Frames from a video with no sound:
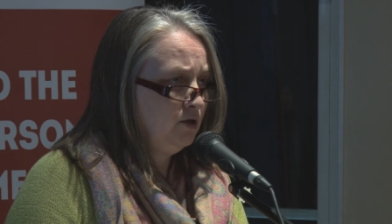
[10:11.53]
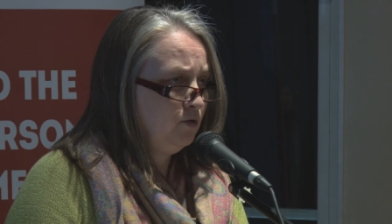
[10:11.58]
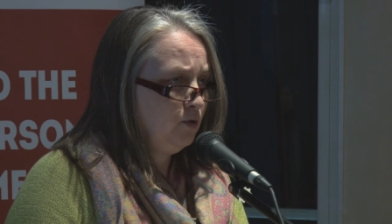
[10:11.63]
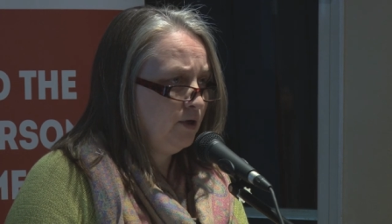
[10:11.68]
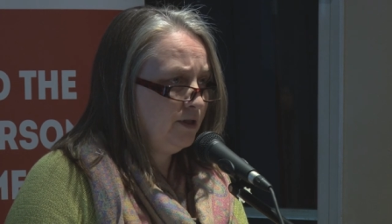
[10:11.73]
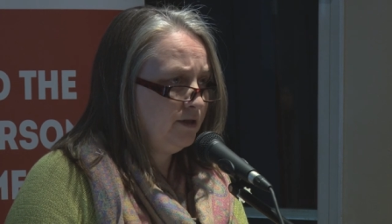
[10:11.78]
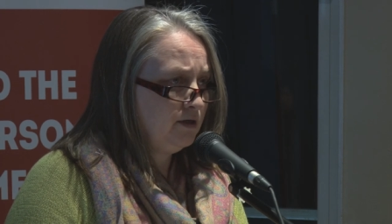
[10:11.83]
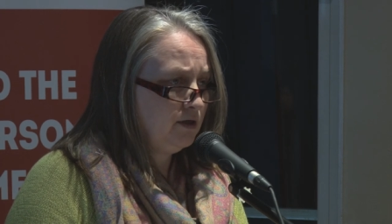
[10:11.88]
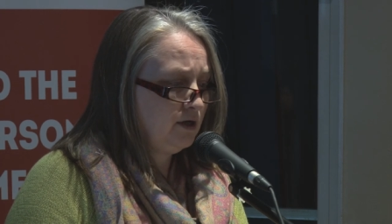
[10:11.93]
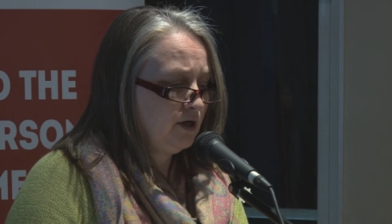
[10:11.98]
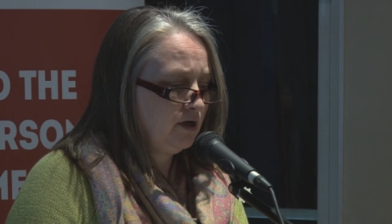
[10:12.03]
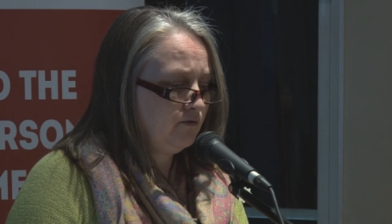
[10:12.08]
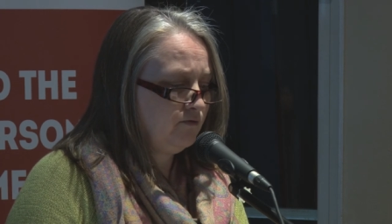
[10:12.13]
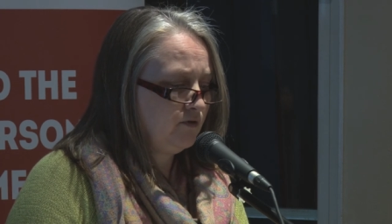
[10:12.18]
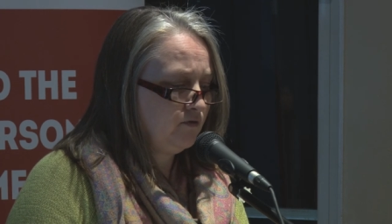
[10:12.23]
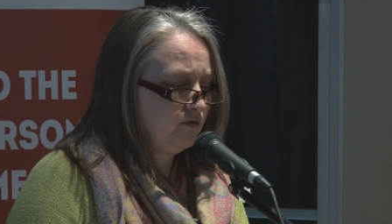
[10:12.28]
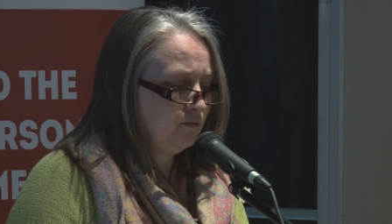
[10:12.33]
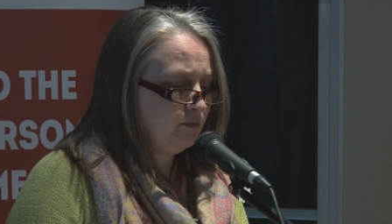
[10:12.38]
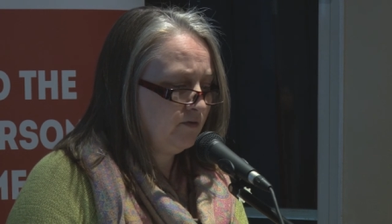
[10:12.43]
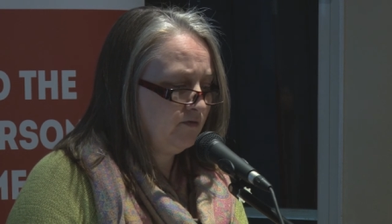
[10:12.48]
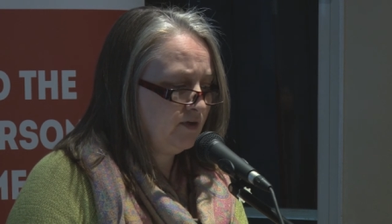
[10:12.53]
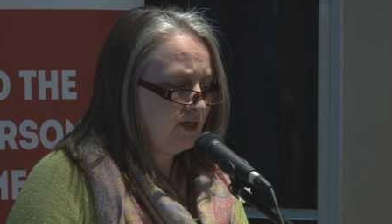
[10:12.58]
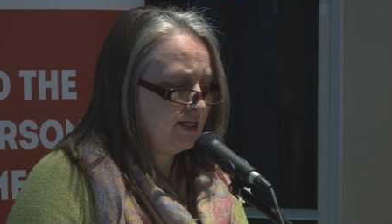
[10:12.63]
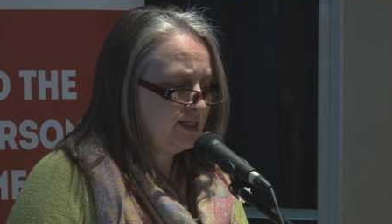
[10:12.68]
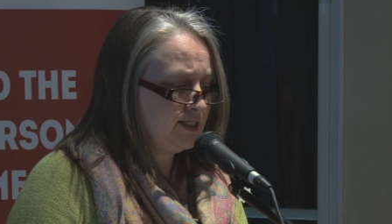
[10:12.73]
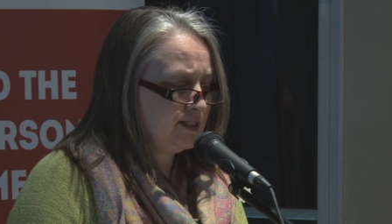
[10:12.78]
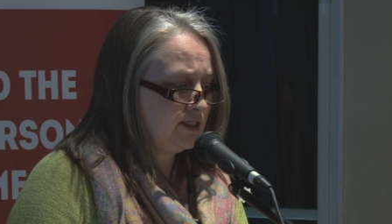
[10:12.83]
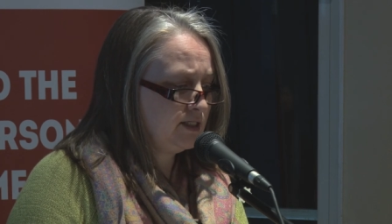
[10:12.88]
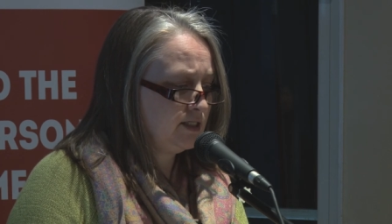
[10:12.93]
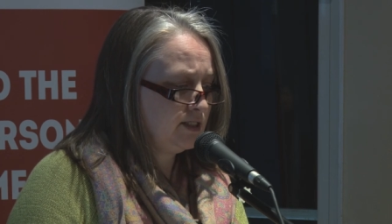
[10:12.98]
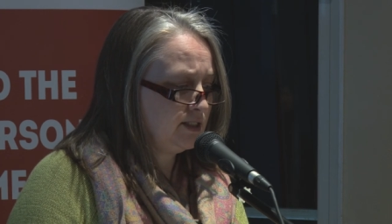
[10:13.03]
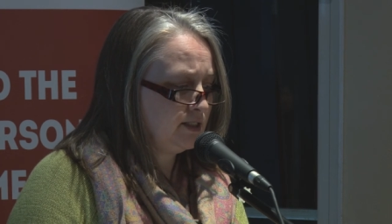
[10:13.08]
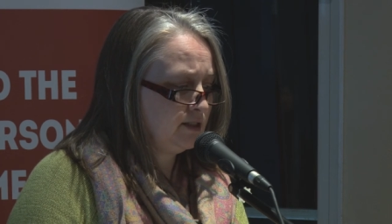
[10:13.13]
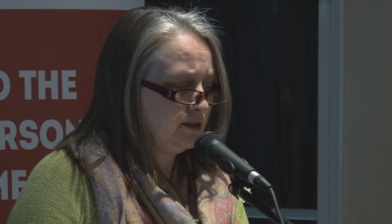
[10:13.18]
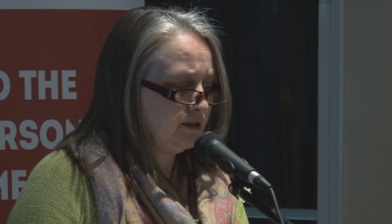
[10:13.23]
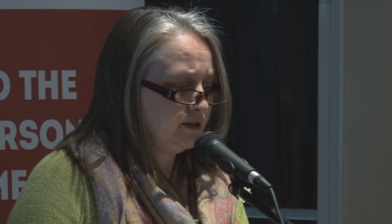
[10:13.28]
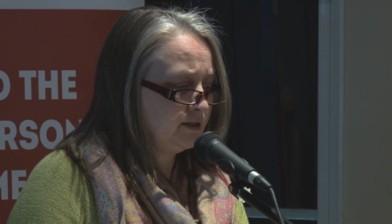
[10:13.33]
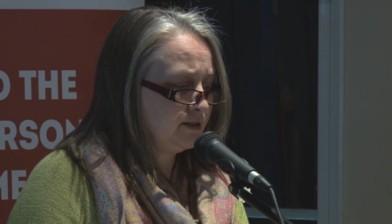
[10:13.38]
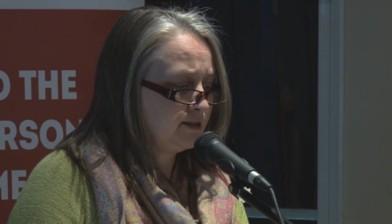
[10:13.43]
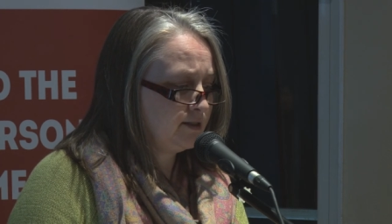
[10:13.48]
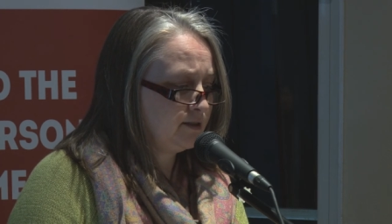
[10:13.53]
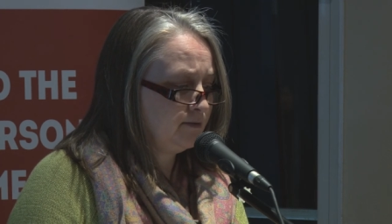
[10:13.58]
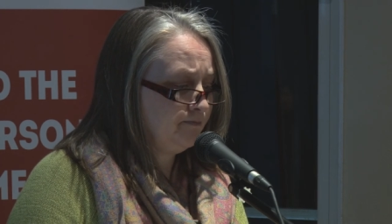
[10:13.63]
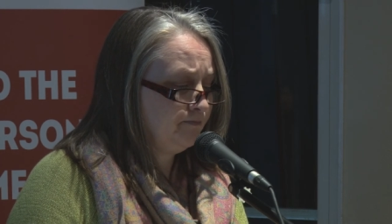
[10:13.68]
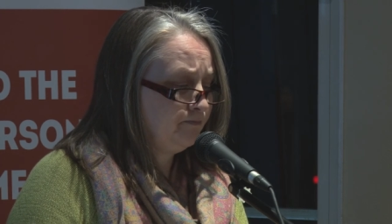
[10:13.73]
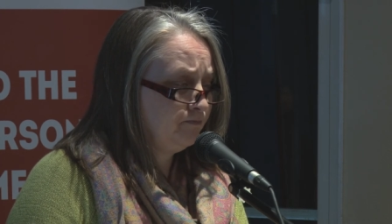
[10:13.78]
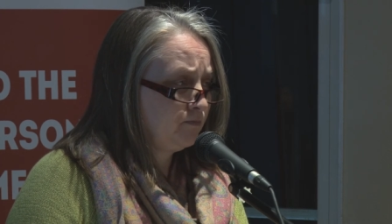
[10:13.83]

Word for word: while they recover from a very serious illness.